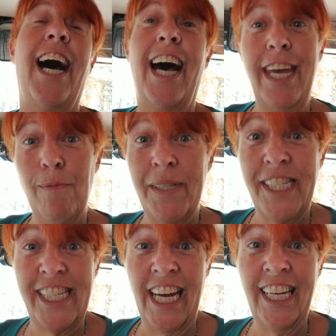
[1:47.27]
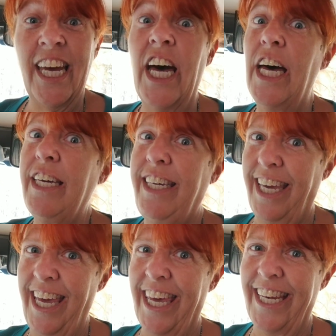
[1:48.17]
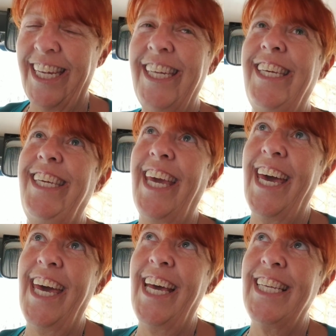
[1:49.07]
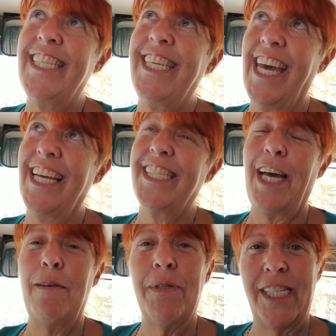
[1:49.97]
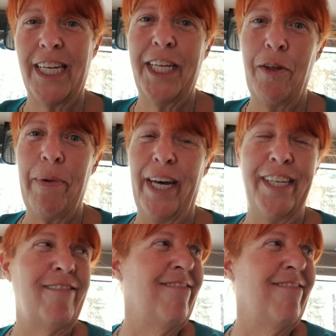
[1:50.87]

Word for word: I am stuck again. Yes, yes, I am stuck in the mud.